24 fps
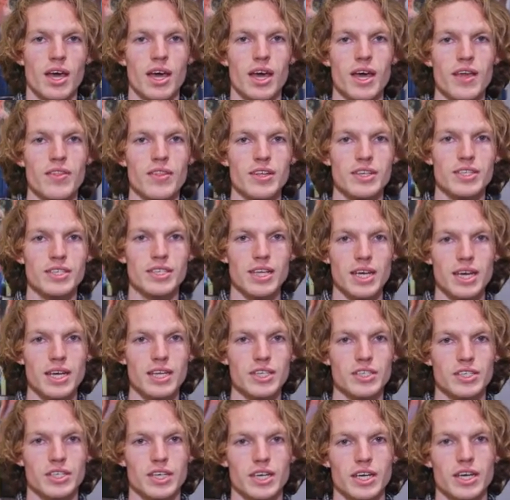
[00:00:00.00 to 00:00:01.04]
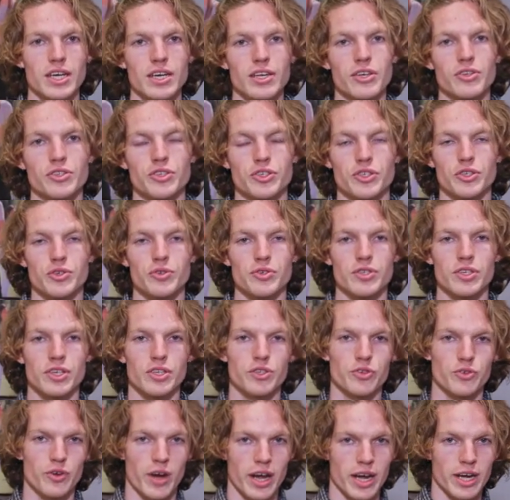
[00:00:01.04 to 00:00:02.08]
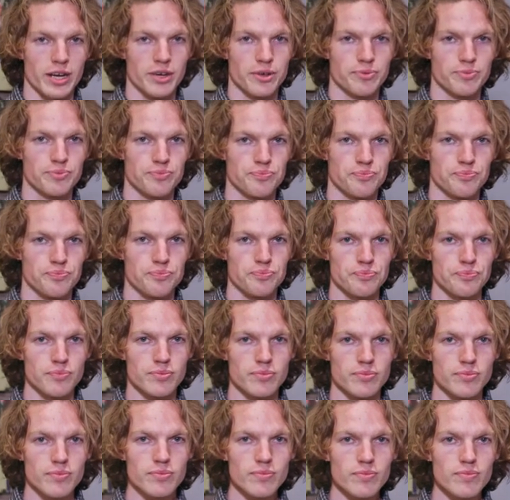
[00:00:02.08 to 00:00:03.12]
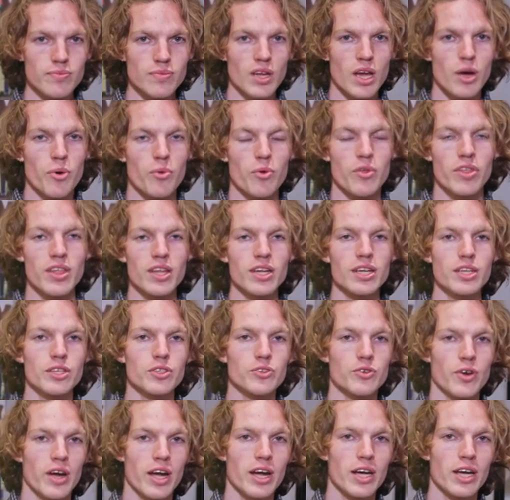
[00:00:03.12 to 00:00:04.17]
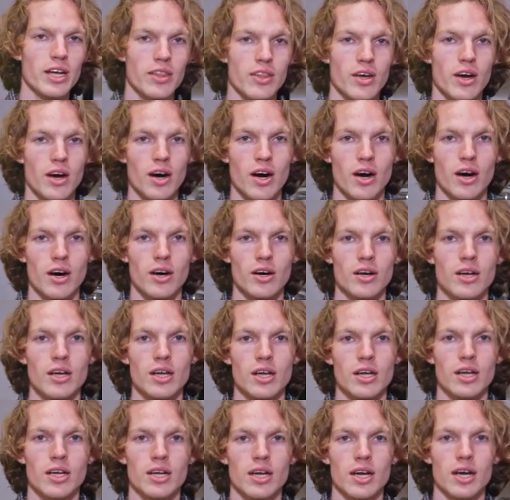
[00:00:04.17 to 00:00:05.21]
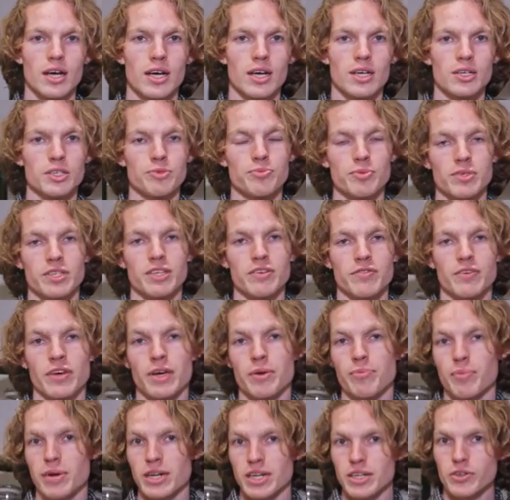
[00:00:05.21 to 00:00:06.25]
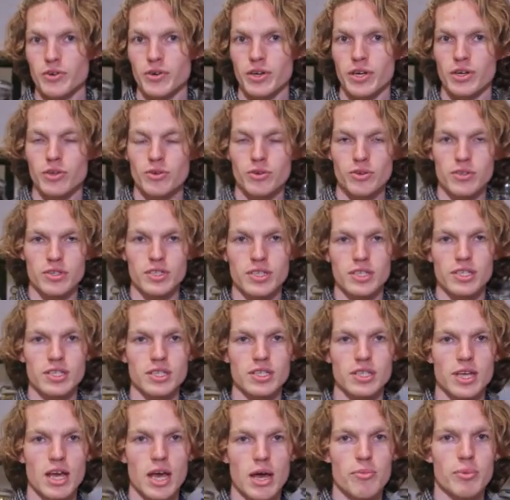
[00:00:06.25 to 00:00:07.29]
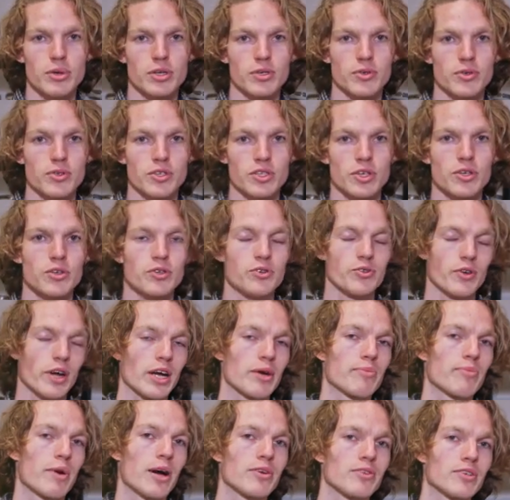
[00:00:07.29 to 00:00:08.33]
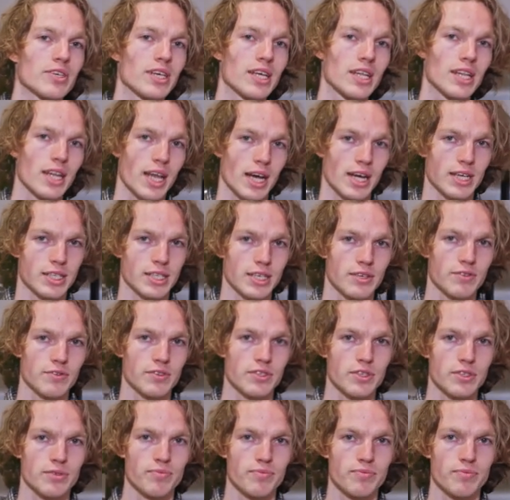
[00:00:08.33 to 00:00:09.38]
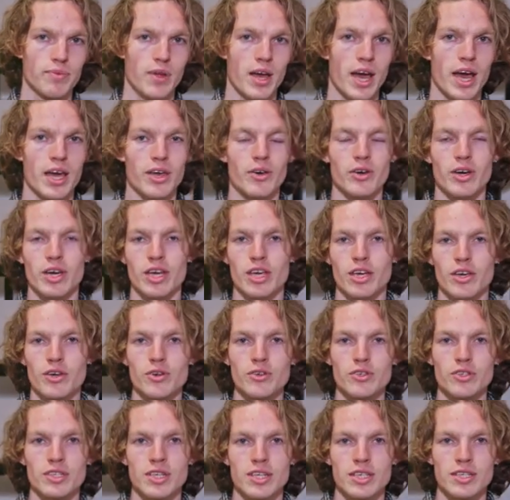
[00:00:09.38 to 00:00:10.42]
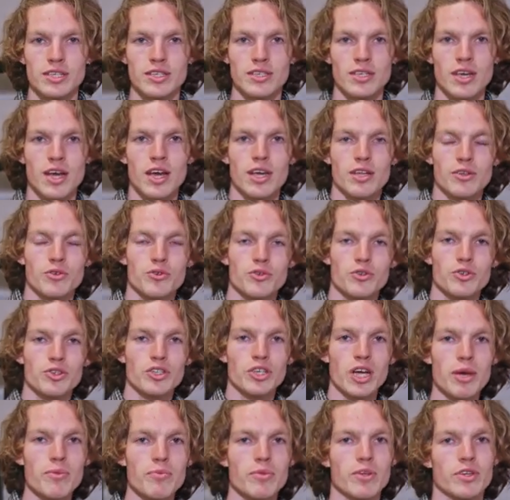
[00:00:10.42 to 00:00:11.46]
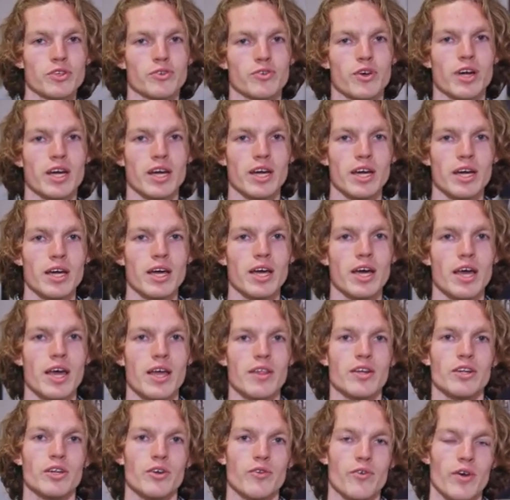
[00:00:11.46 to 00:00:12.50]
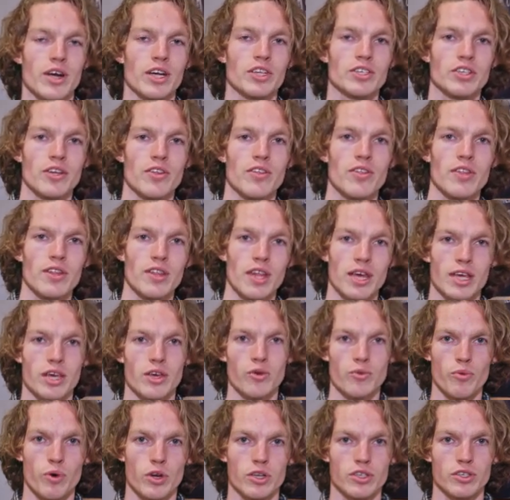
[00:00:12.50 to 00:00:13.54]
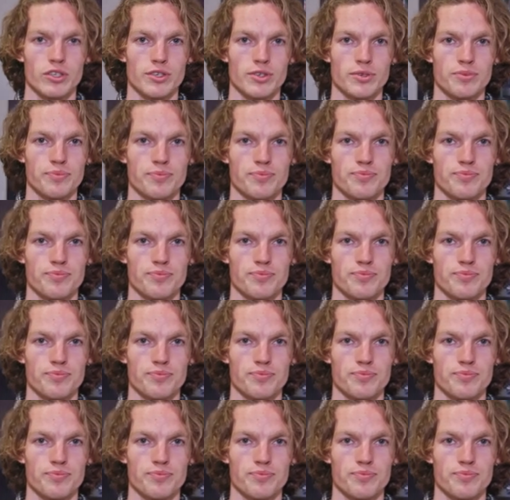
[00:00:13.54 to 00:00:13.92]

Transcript: In the second year, you'll choose a track. Within a track, there are uh, specific mandatory courses, but also track-bound electives. And you can use this to shape the track in the direction that you want.